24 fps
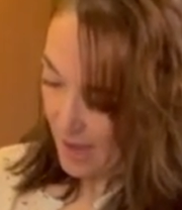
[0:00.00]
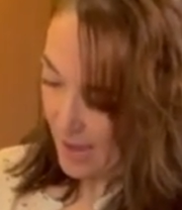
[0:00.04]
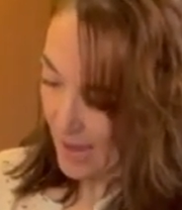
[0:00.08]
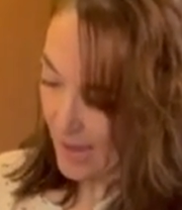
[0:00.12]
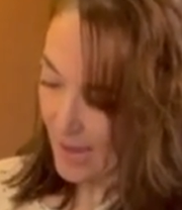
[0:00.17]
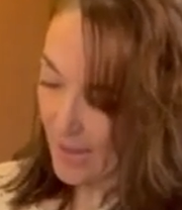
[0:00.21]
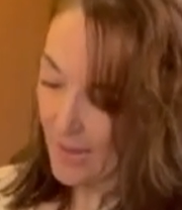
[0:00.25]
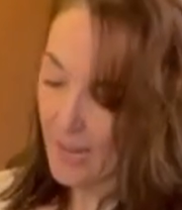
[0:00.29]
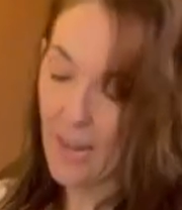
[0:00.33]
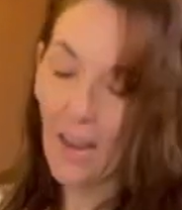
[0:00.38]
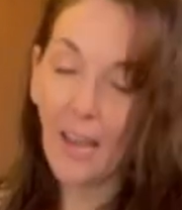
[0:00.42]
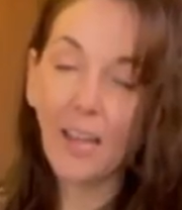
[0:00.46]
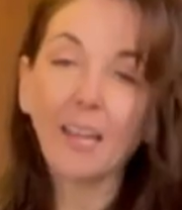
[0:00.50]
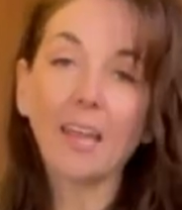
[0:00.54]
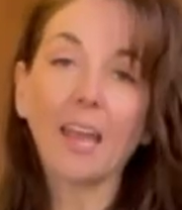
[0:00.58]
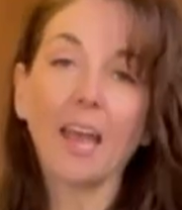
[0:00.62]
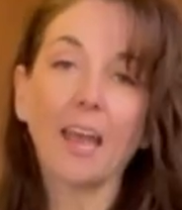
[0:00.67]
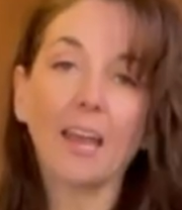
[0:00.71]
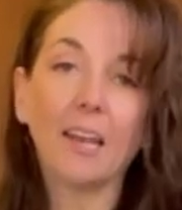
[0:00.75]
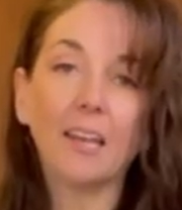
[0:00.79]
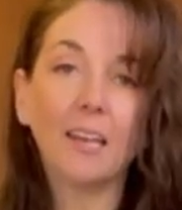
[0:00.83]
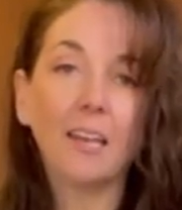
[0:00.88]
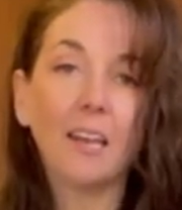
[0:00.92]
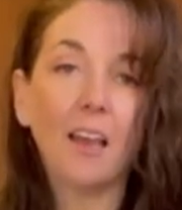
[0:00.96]
And
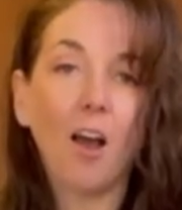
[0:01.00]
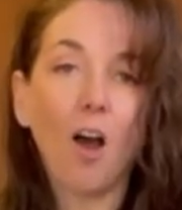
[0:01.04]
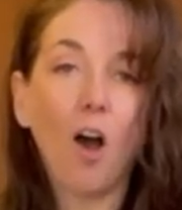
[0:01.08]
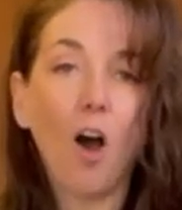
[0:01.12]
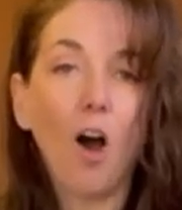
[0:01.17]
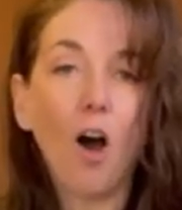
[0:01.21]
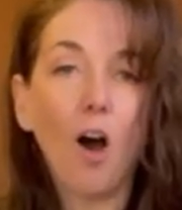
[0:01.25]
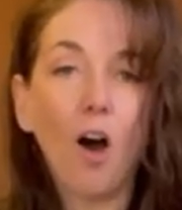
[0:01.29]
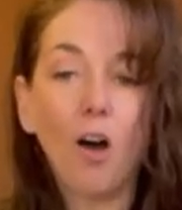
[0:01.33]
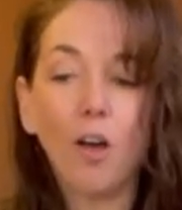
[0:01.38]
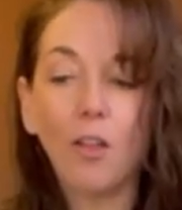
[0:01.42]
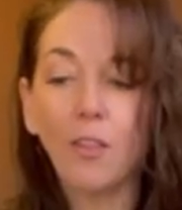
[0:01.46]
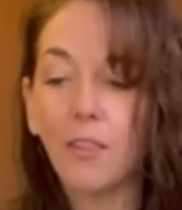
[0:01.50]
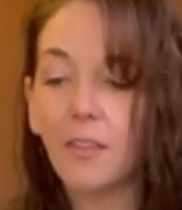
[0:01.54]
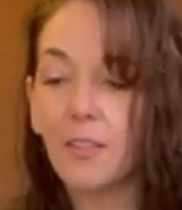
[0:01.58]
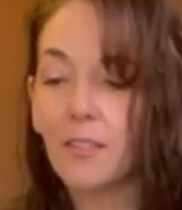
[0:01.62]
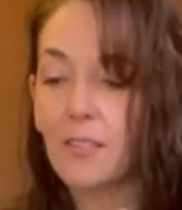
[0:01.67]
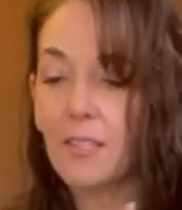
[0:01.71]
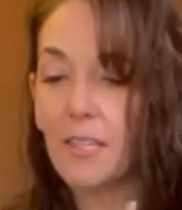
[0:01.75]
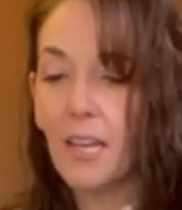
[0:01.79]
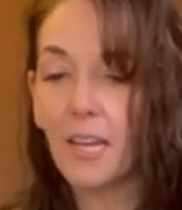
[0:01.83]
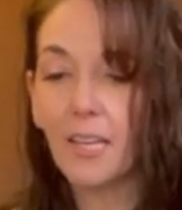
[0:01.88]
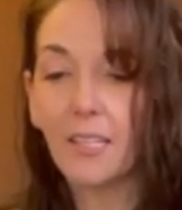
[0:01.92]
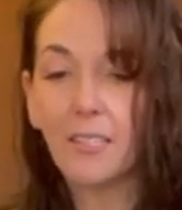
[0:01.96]
again, all this
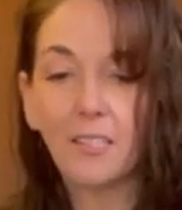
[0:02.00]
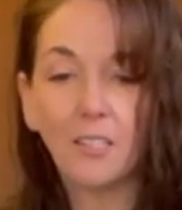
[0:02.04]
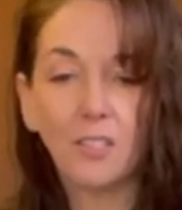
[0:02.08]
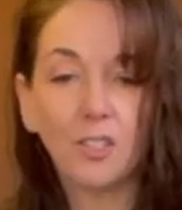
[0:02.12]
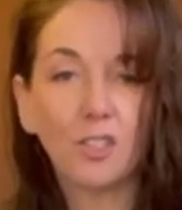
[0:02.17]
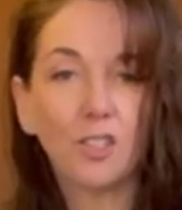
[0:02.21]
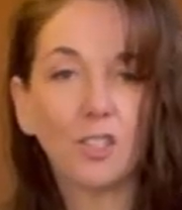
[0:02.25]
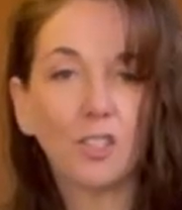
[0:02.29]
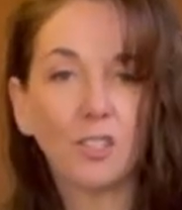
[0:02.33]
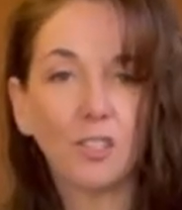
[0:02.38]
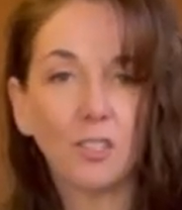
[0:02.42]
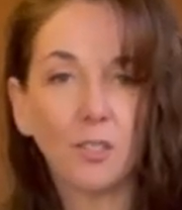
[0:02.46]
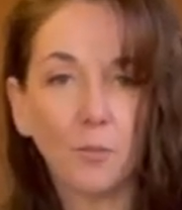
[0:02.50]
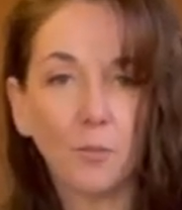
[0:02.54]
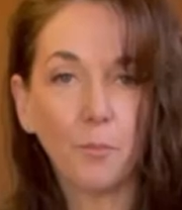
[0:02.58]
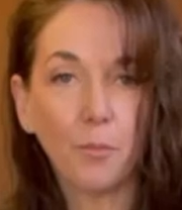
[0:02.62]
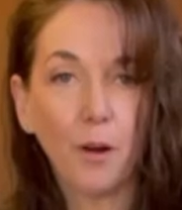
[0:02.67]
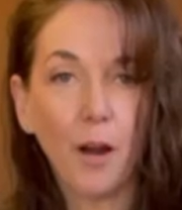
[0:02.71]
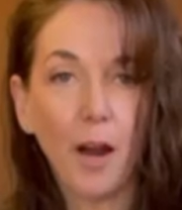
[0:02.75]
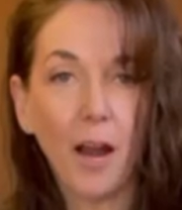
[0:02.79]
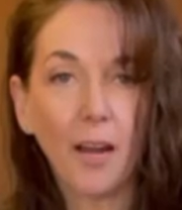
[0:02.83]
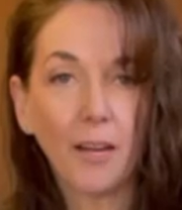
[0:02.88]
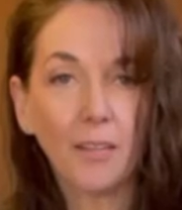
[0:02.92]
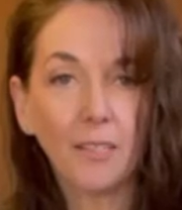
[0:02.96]
takes is just
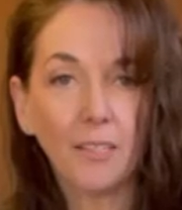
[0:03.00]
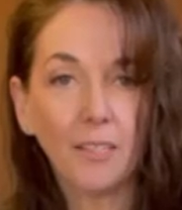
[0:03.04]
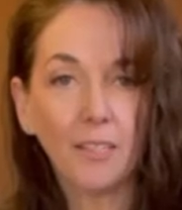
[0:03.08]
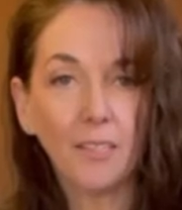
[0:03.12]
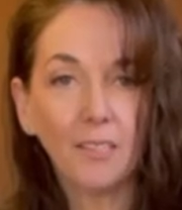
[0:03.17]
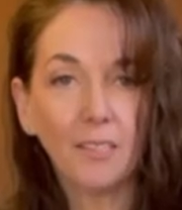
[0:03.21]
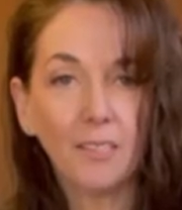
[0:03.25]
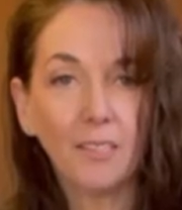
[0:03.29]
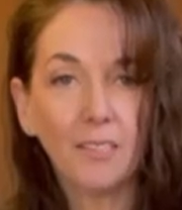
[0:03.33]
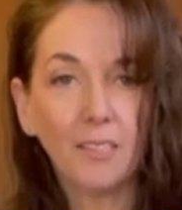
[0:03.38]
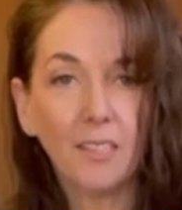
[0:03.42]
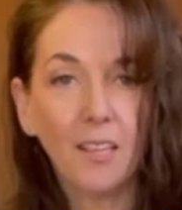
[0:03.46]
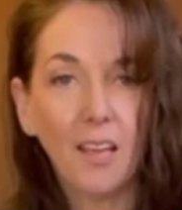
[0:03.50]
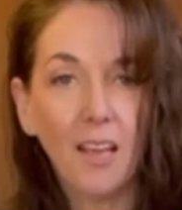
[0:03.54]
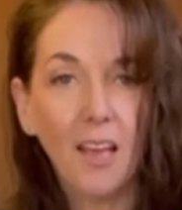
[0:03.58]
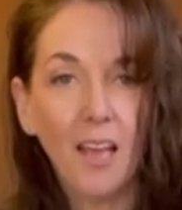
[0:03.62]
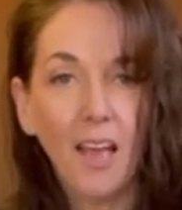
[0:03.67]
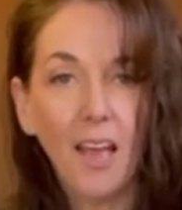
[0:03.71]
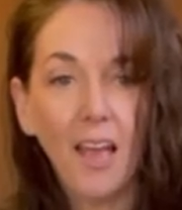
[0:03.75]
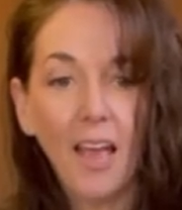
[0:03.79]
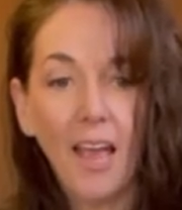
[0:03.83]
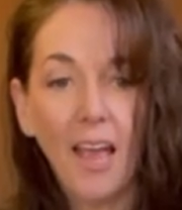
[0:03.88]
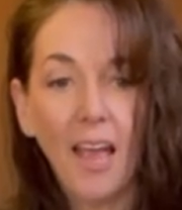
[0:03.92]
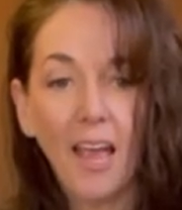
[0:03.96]
practice
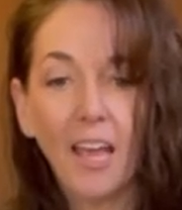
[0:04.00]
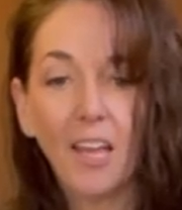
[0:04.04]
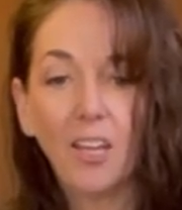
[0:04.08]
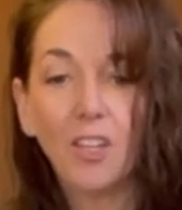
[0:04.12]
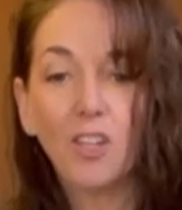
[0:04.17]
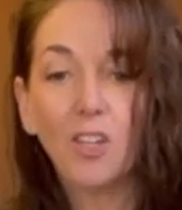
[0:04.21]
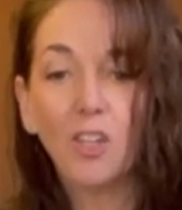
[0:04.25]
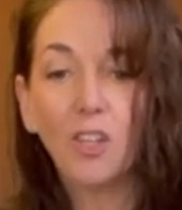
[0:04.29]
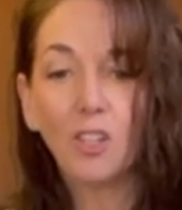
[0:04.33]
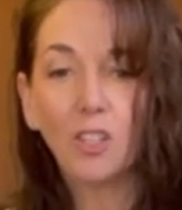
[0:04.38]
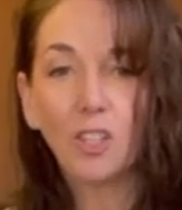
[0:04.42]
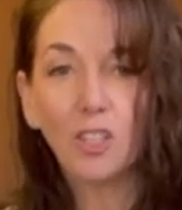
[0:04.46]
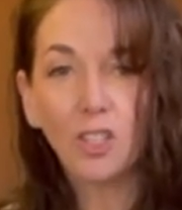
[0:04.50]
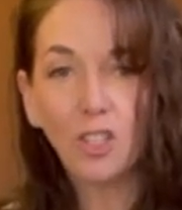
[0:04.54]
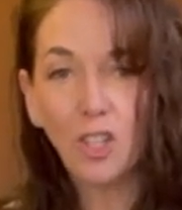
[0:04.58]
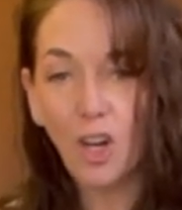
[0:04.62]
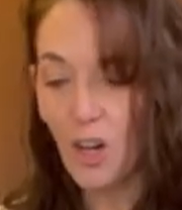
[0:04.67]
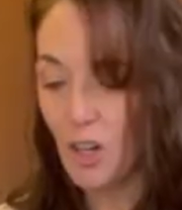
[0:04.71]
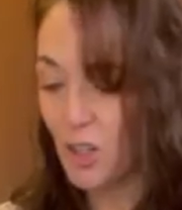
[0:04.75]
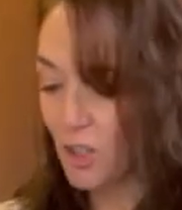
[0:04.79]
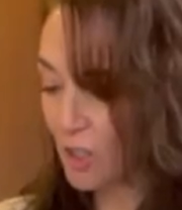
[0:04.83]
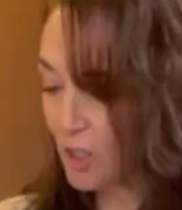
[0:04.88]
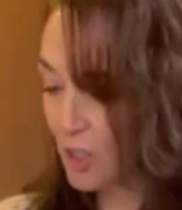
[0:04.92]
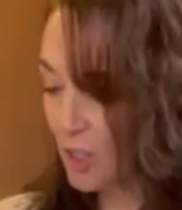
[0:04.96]
and you'll
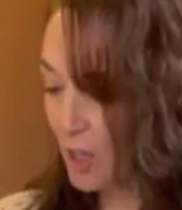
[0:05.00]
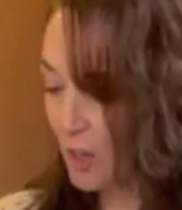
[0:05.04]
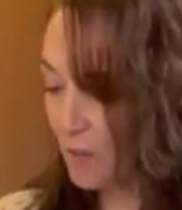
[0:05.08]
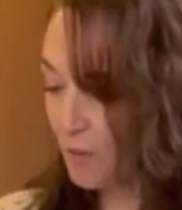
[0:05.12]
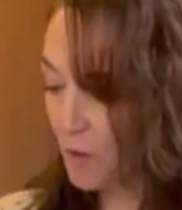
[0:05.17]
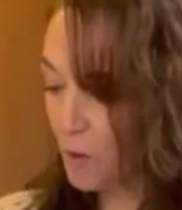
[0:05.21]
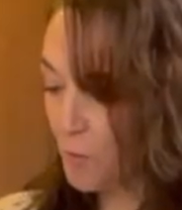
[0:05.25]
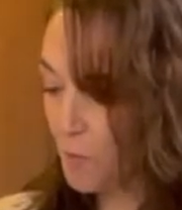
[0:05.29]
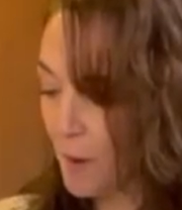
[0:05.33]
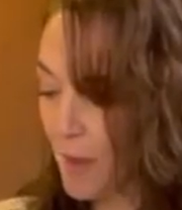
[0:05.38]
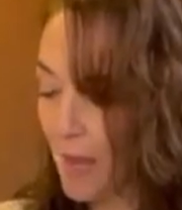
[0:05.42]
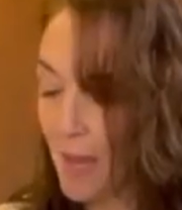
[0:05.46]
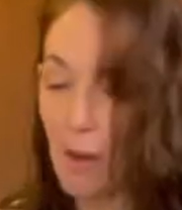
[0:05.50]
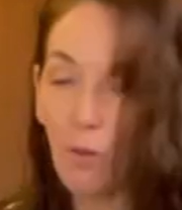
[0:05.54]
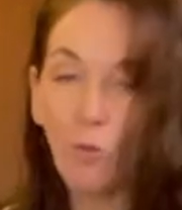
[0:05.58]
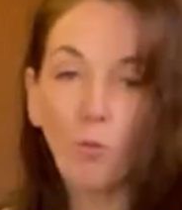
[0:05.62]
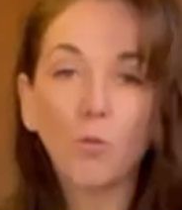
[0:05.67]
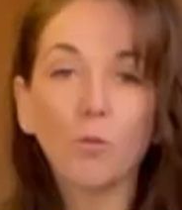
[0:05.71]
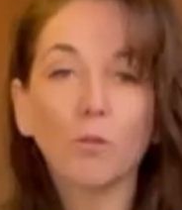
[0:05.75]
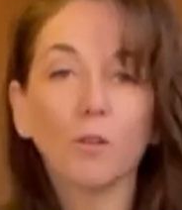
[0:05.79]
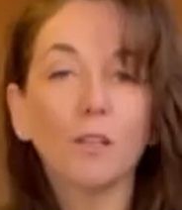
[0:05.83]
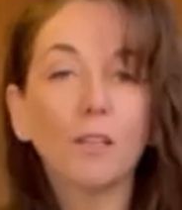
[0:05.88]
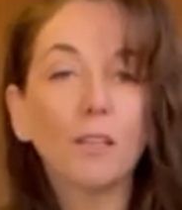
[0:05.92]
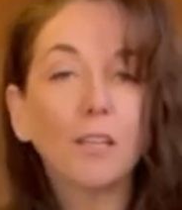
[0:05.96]
start to, if you pay
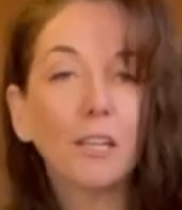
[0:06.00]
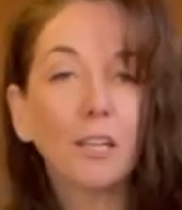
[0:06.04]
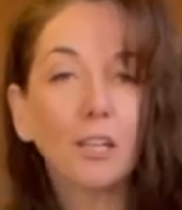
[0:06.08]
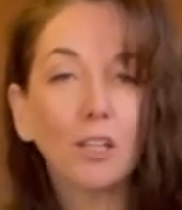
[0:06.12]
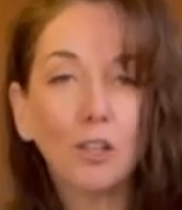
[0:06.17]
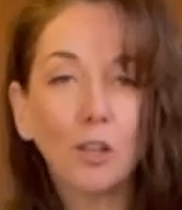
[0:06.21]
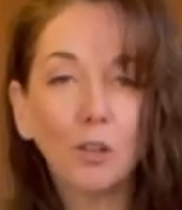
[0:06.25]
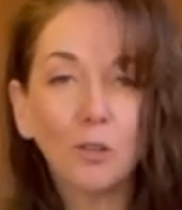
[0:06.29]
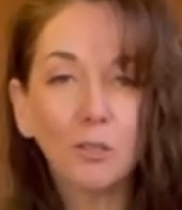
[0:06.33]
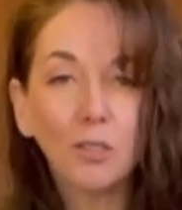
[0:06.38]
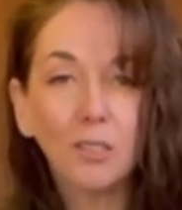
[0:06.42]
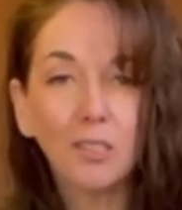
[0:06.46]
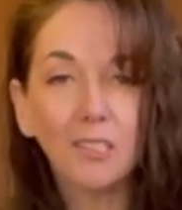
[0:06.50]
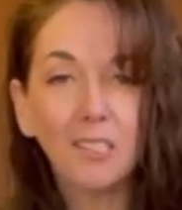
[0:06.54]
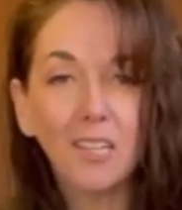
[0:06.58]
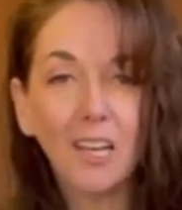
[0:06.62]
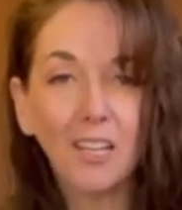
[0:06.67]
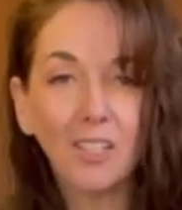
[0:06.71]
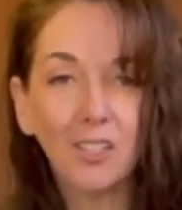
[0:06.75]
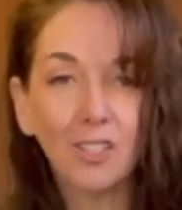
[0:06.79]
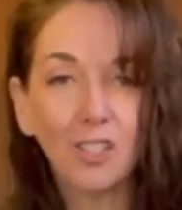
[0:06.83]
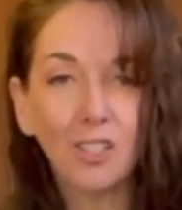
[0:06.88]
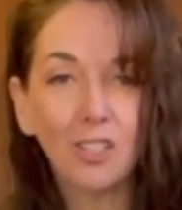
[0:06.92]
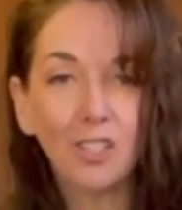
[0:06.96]
really close
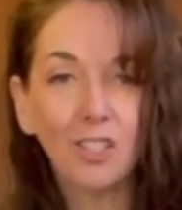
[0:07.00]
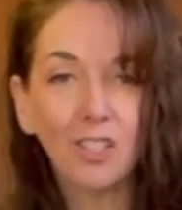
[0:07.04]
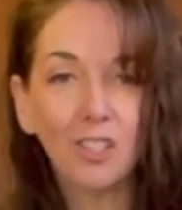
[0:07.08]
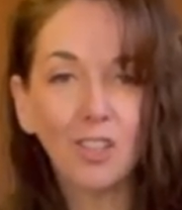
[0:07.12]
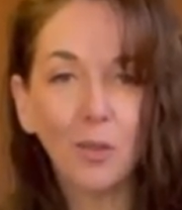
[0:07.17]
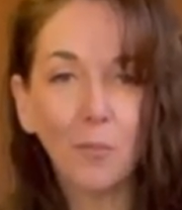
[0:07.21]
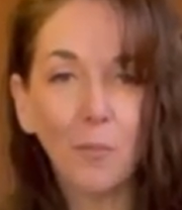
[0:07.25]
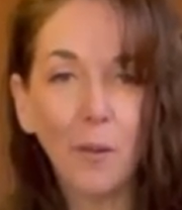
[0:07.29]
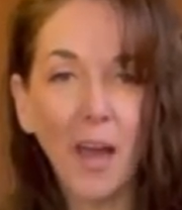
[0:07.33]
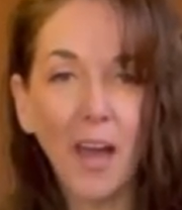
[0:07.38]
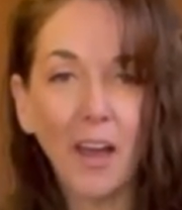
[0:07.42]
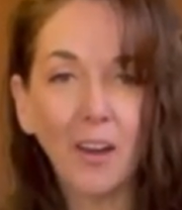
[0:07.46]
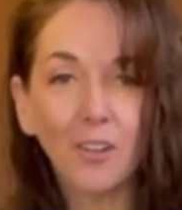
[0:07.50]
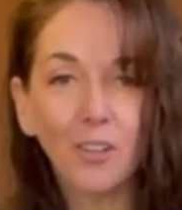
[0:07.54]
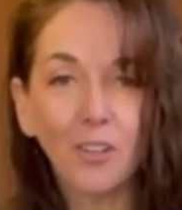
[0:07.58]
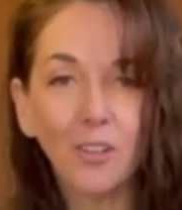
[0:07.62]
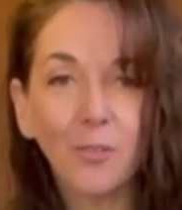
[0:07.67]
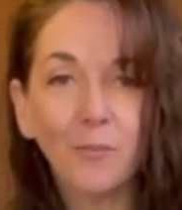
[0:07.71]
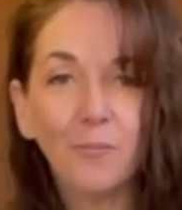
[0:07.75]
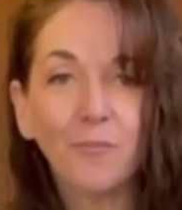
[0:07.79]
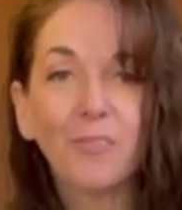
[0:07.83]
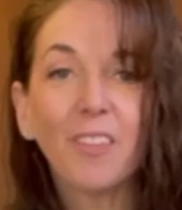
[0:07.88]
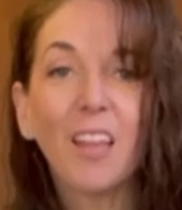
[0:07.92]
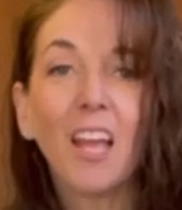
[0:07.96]
attention to the
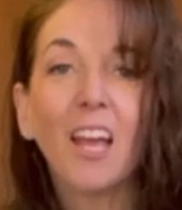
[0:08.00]
batter,